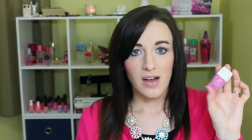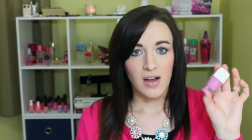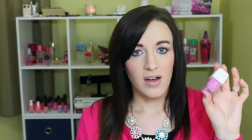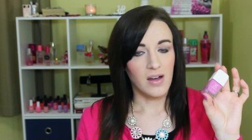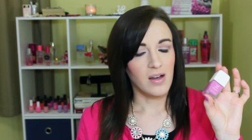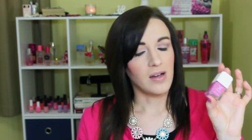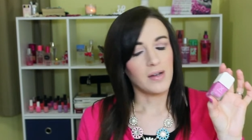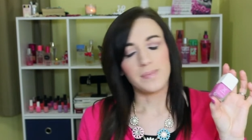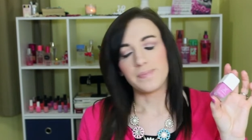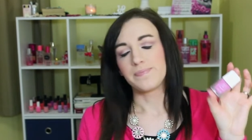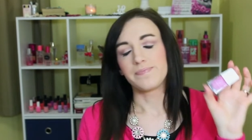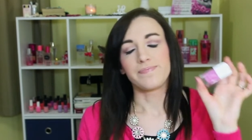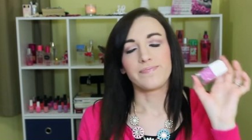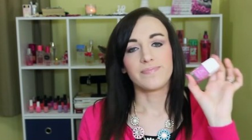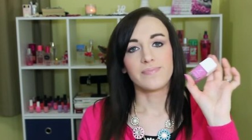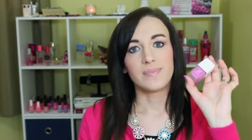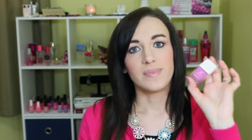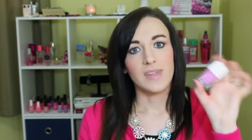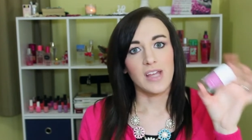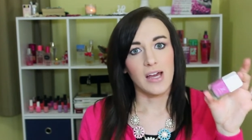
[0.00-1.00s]
Um,
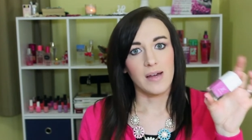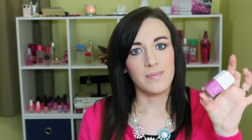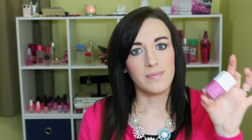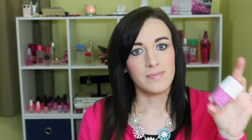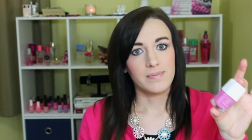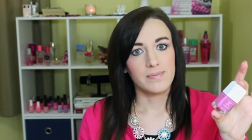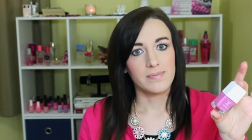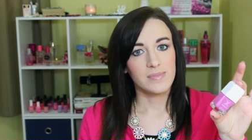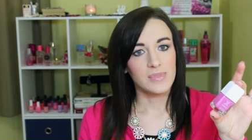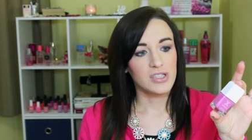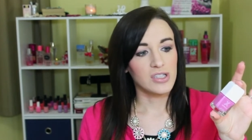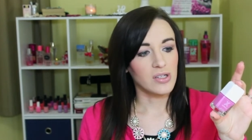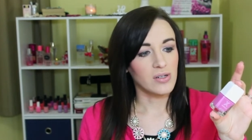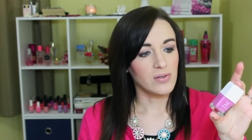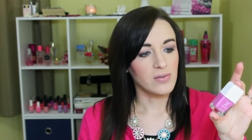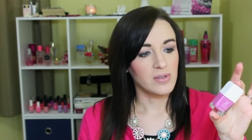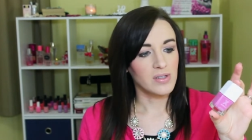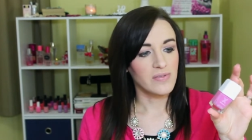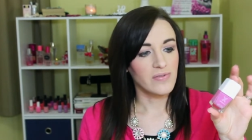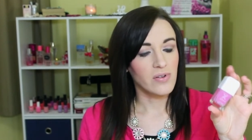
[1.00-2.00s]
yeah,
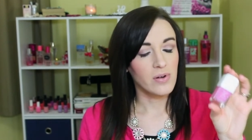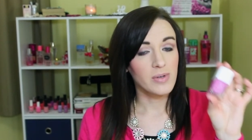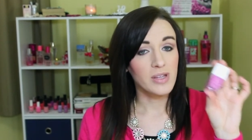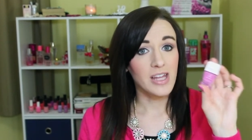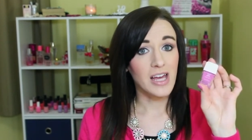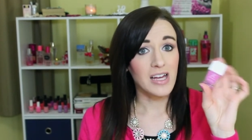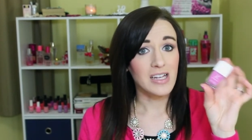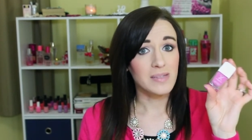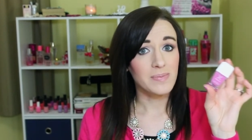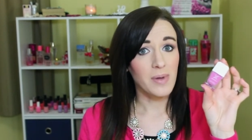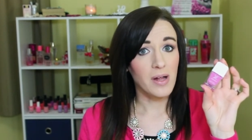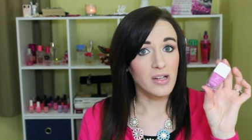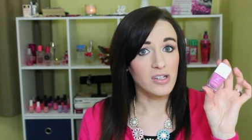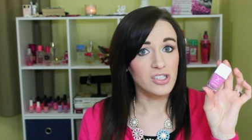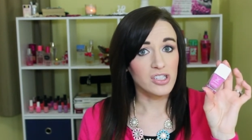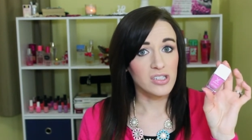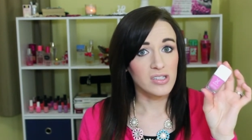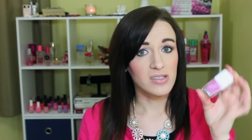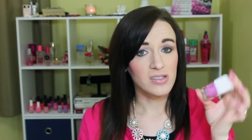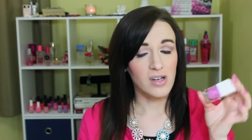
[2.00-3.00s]
so the Formula X
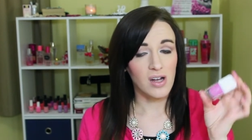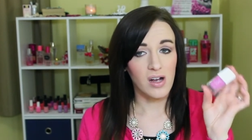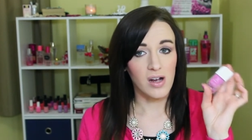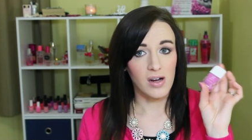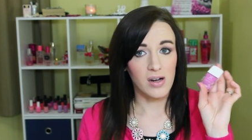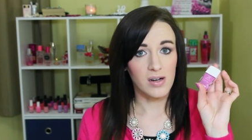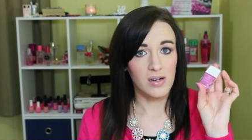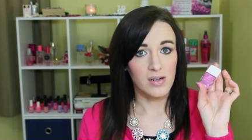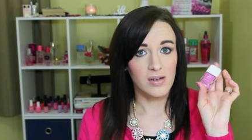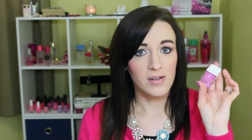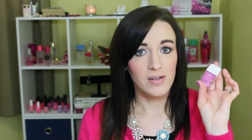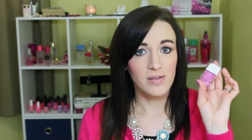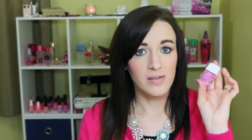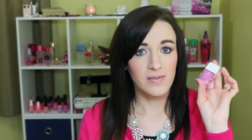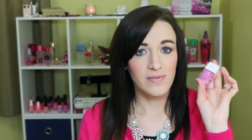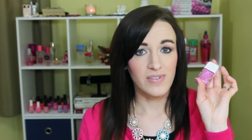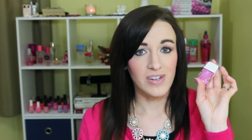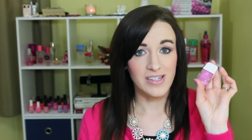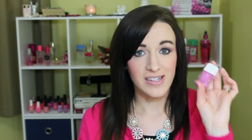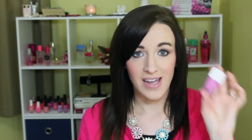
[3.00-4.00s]
polishes are
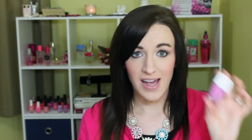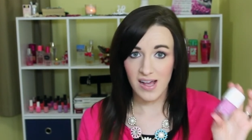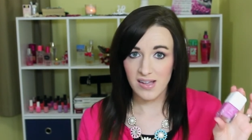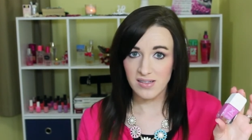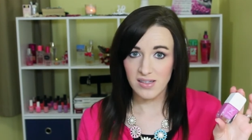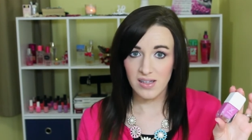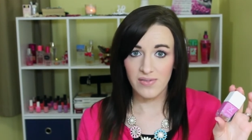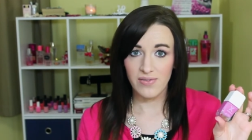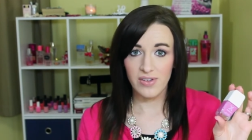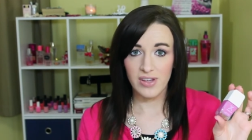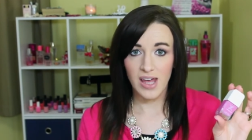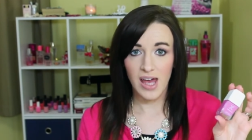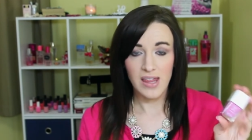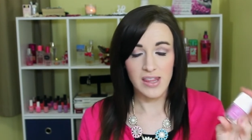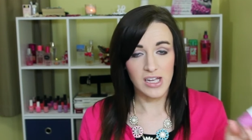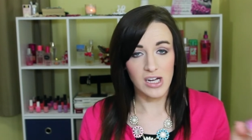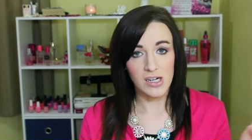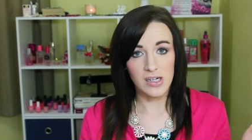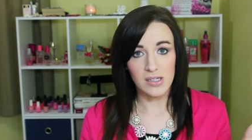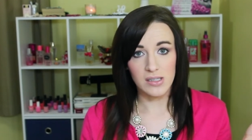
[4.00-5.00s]
fantastic for that.
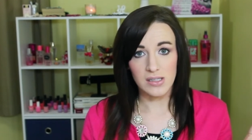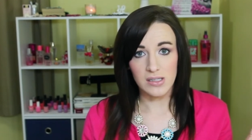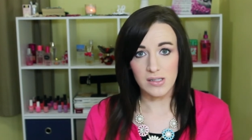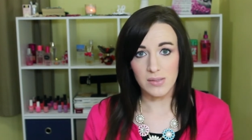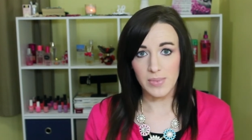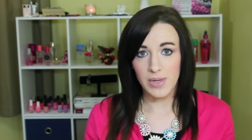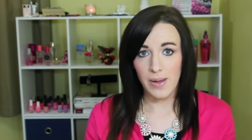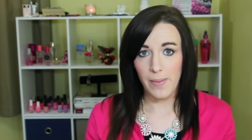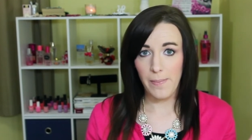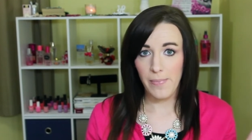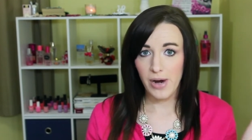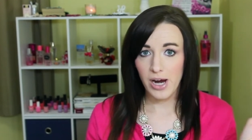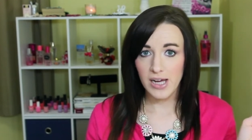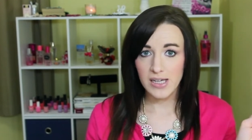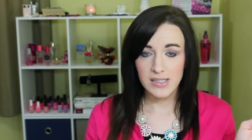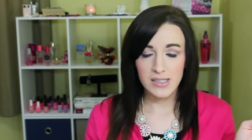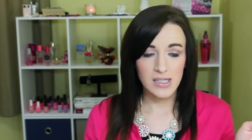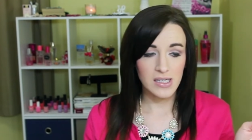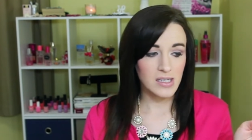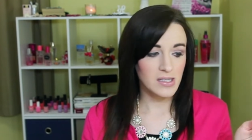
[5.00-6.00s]
They are a little bit
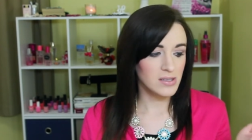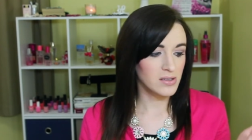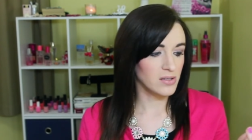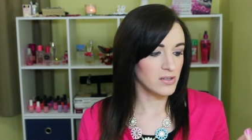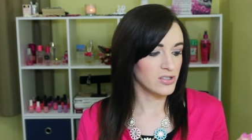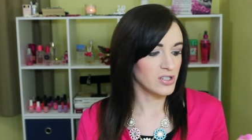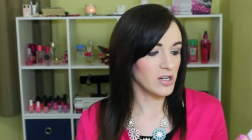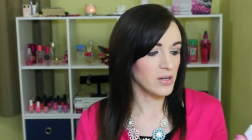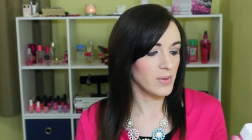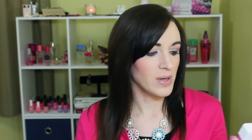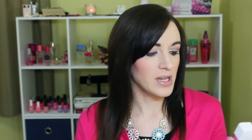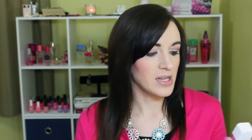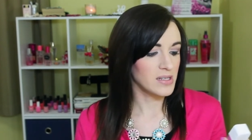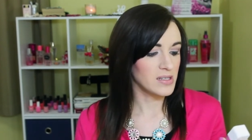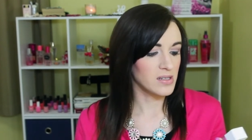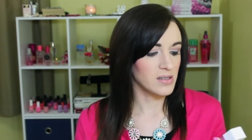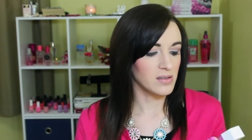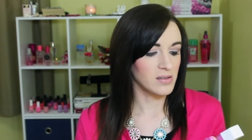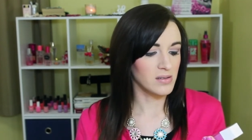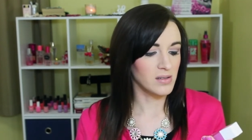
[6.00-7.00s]
pricey, so I try to
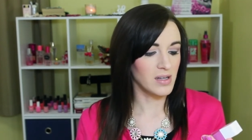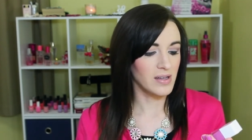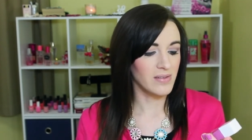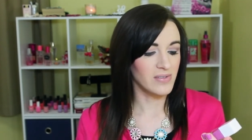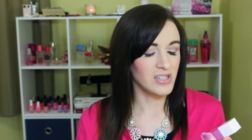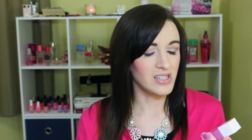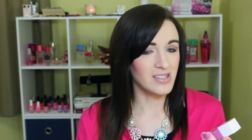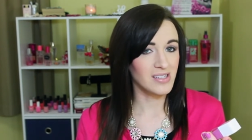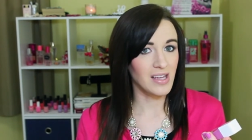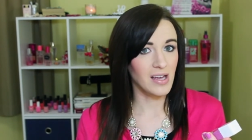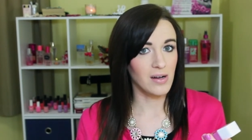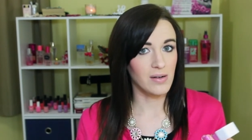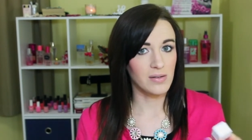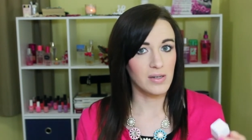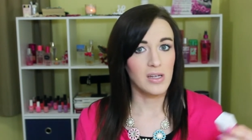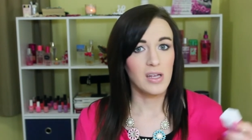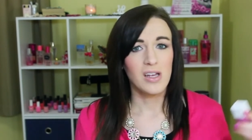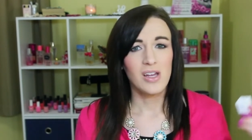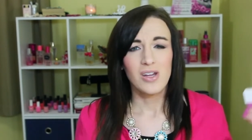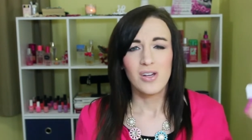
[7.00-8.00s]
wait till I have a
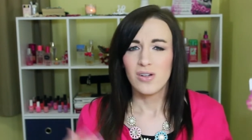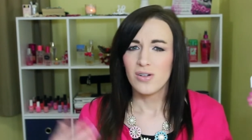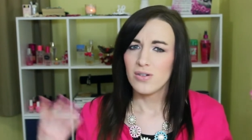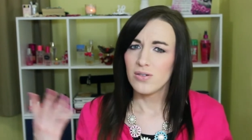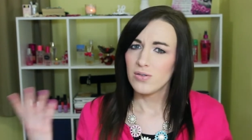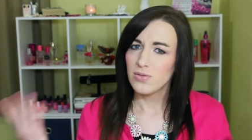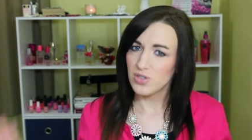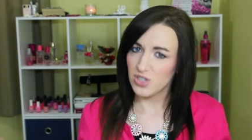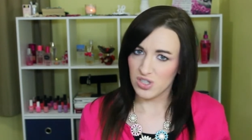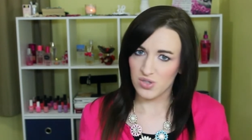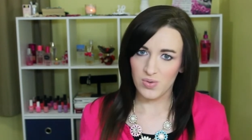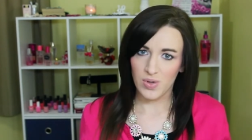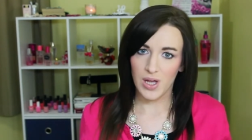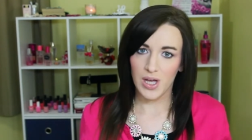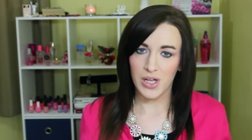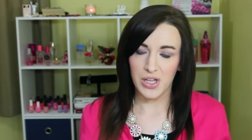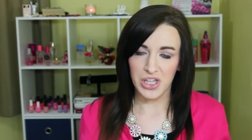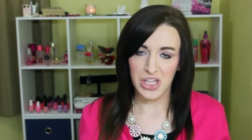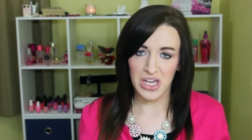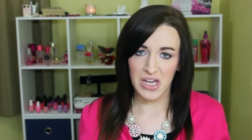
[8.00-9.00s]
discount, which is why
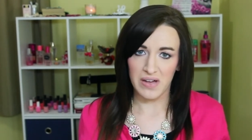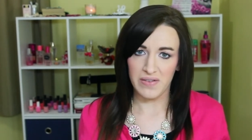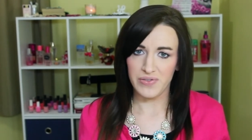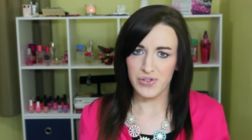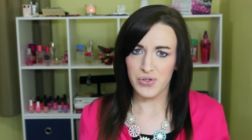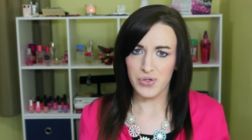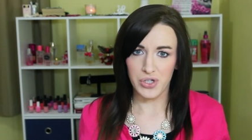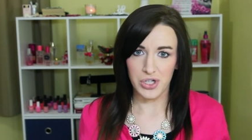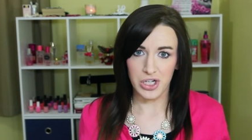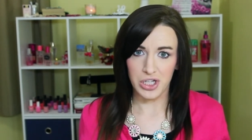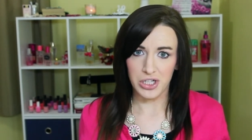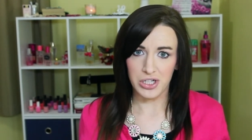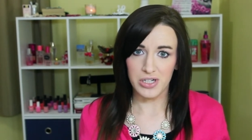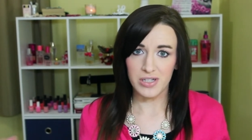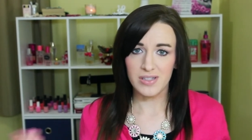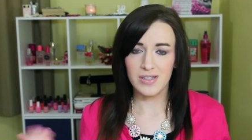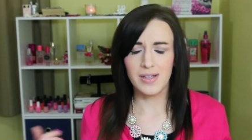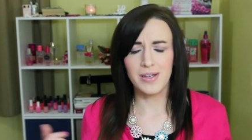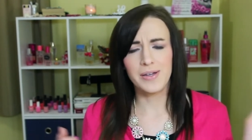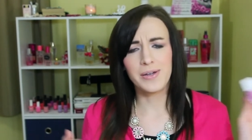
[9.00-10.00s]
I only have two
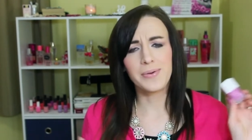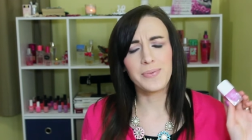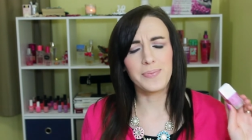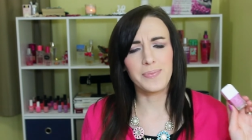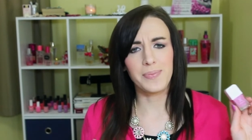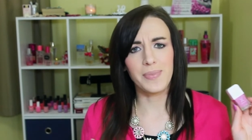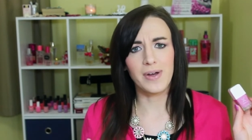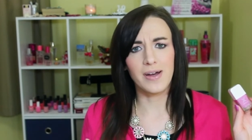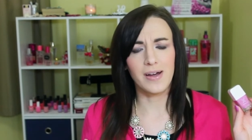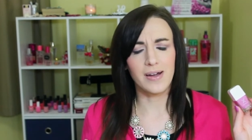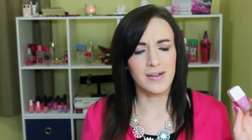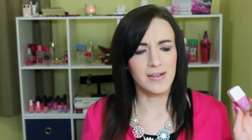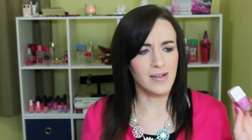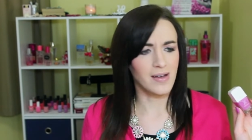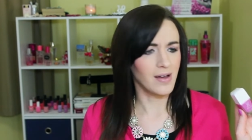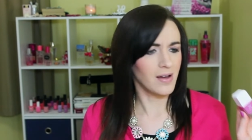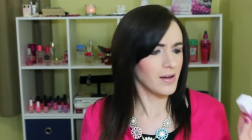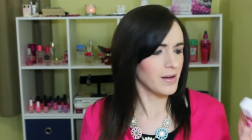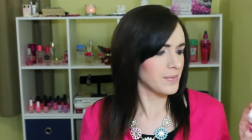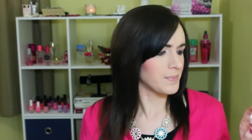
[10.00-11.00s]
colors.
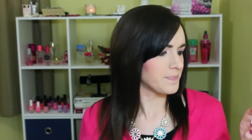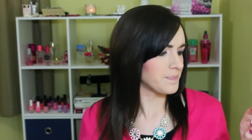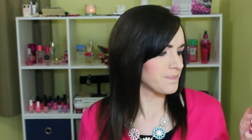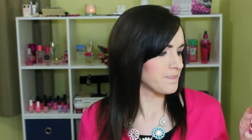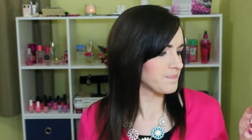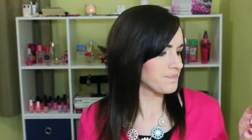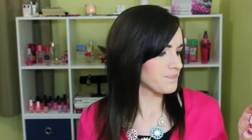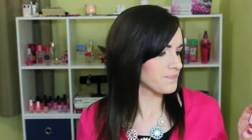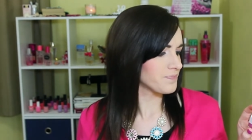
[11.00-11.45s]
But um,